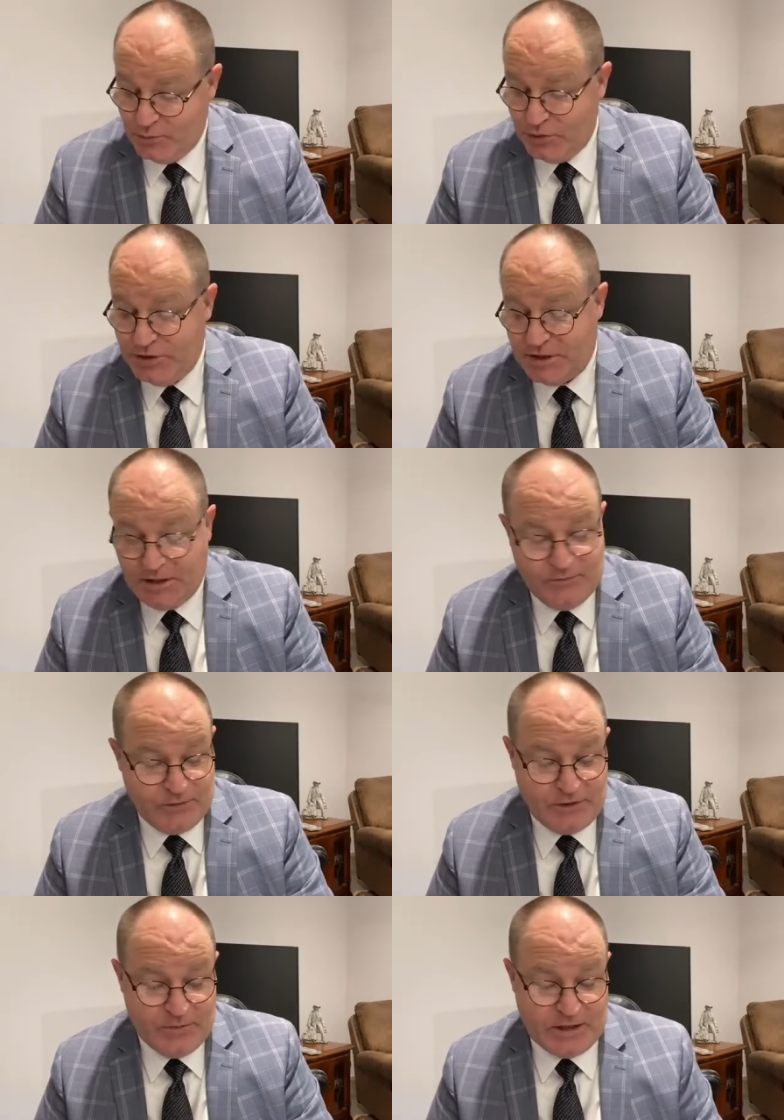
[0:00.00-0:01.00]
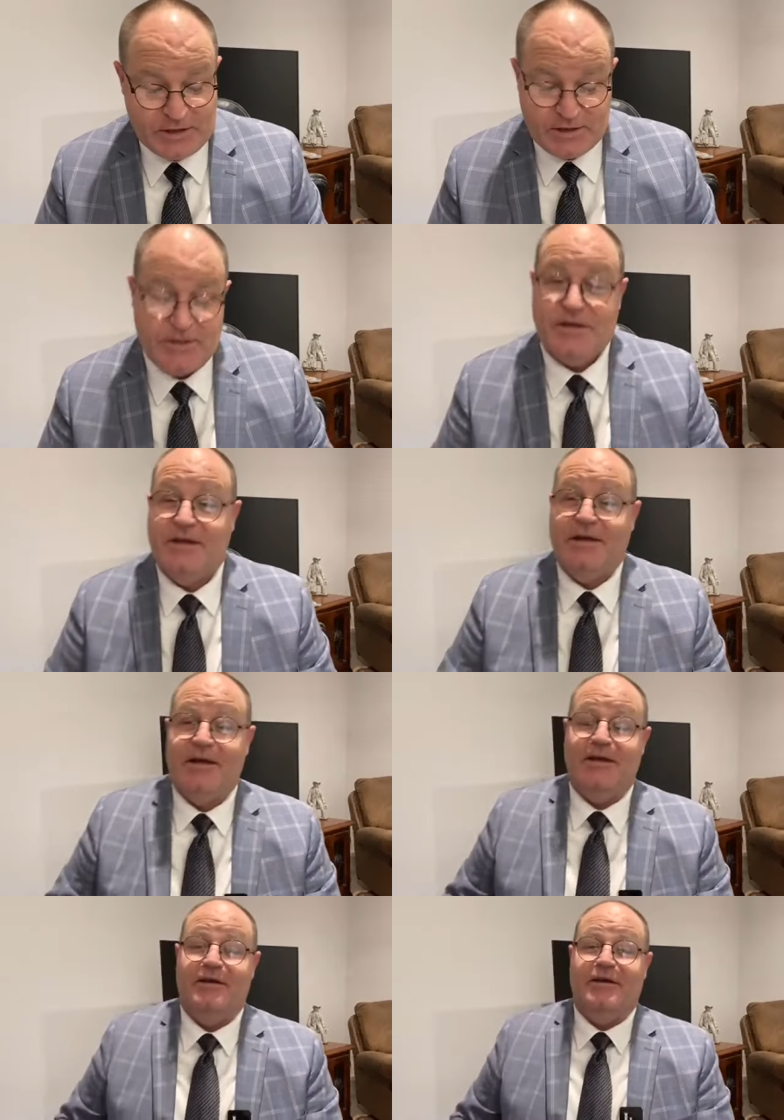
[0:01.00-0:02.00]
Appreciate it very much
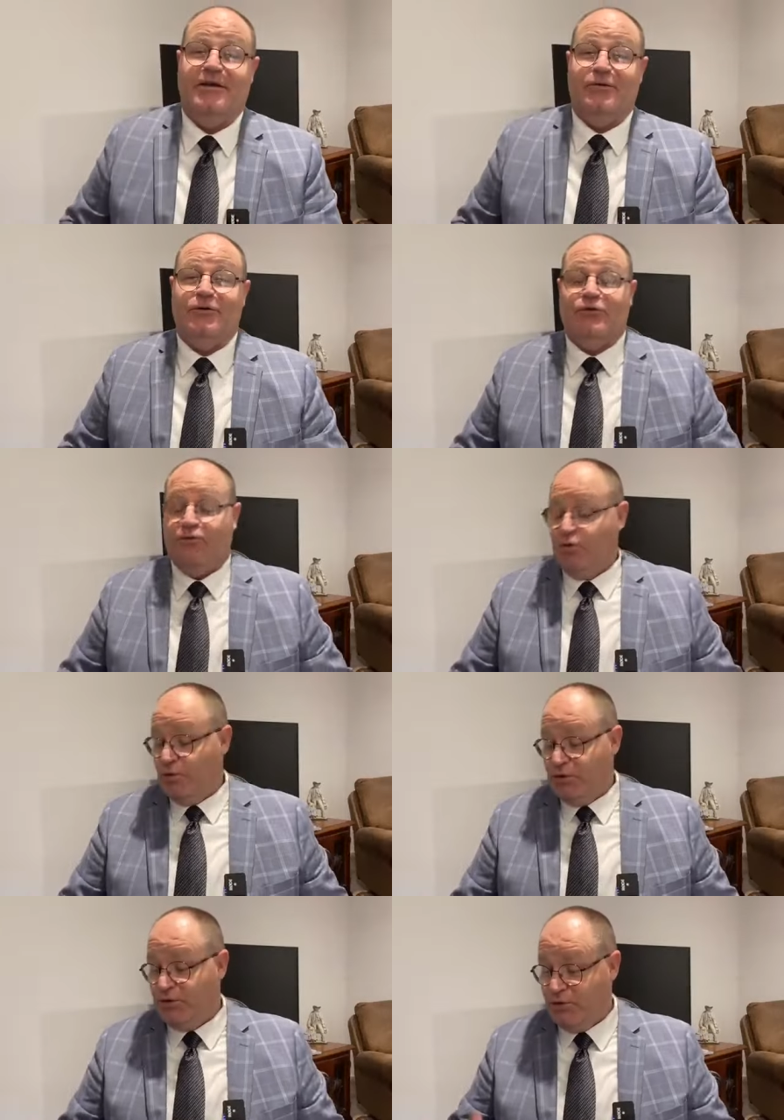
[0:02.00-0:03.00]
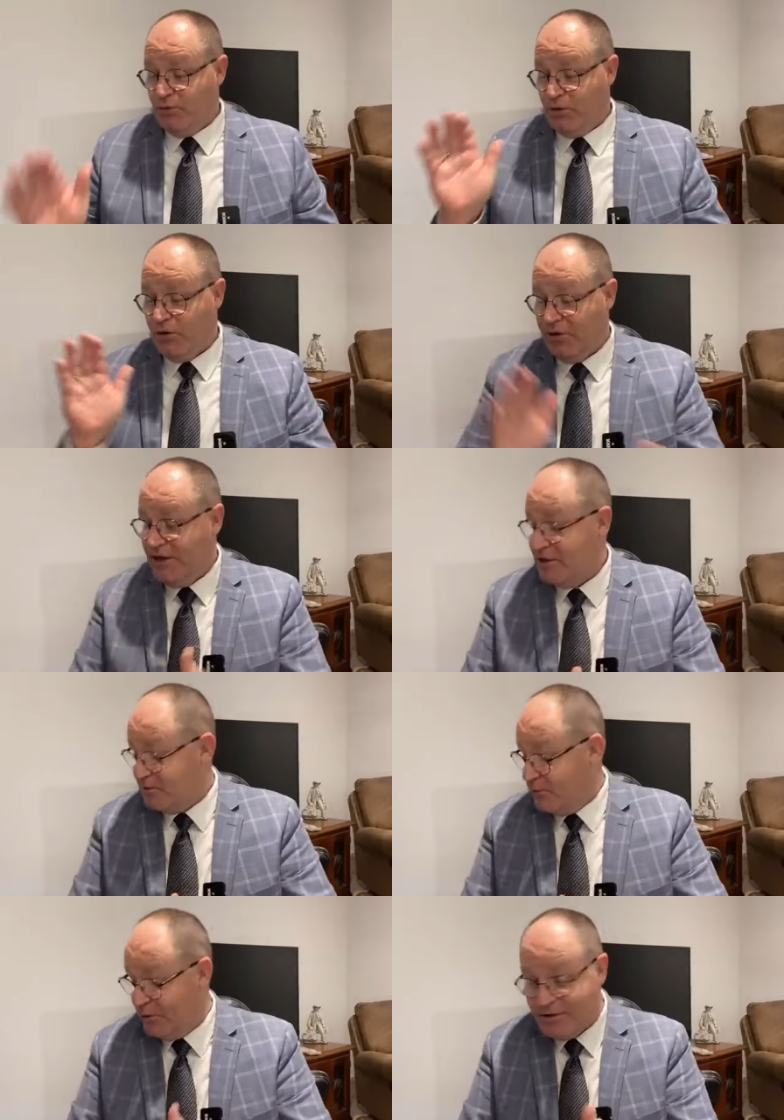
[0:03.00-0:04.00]
and uh, looking forward to what God has
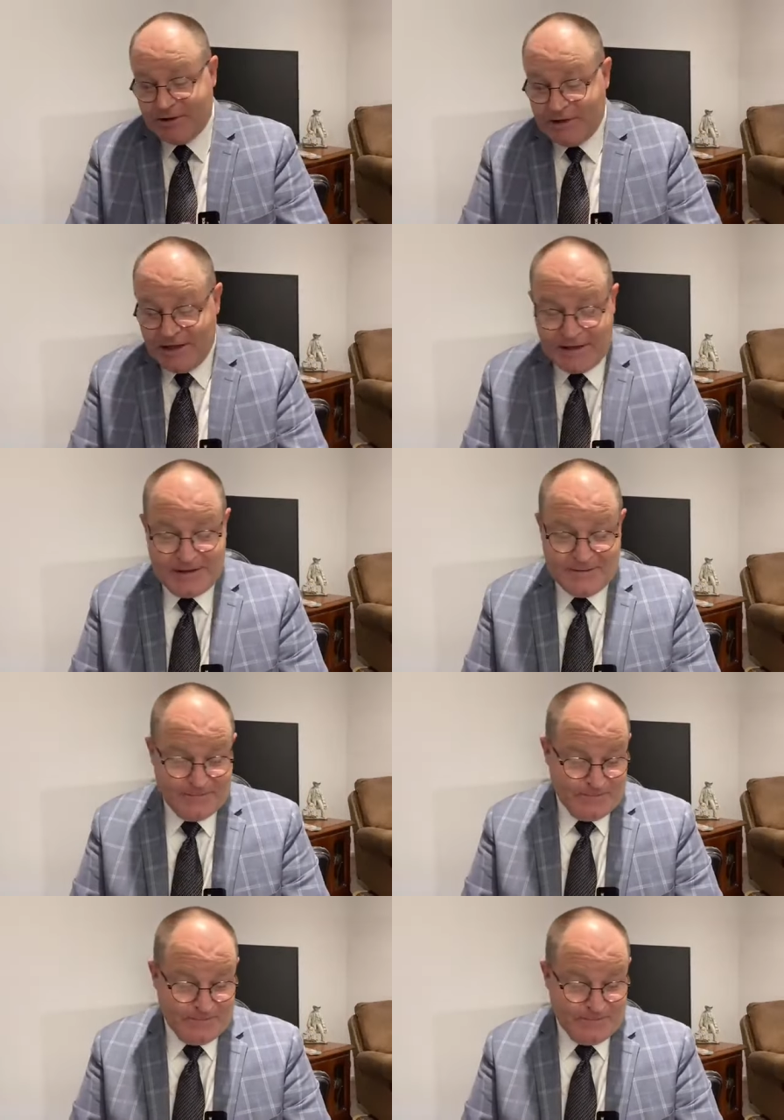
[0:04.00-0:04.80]
for us today.